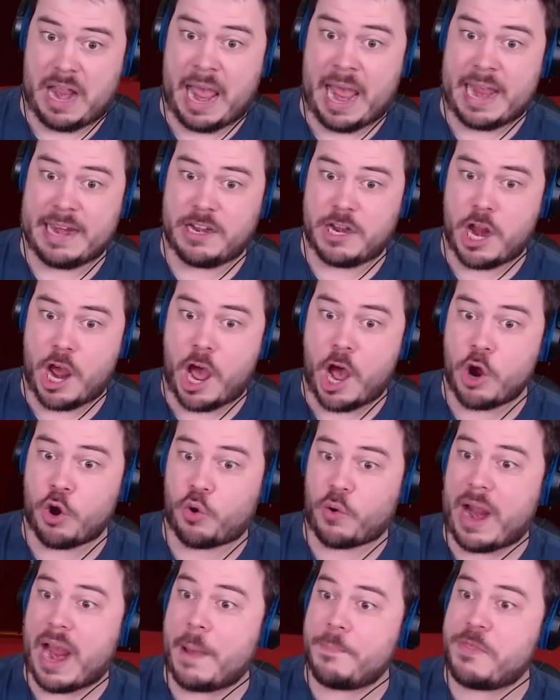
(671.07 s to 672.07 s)
I know.
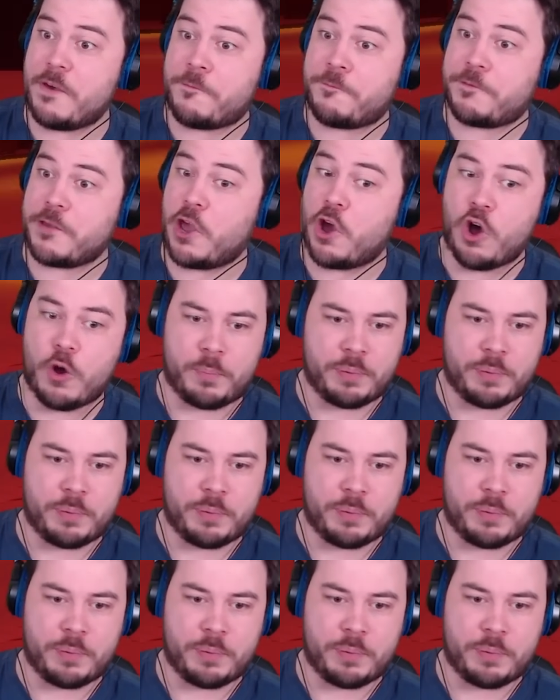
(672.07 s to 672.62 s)
Grab the fuel,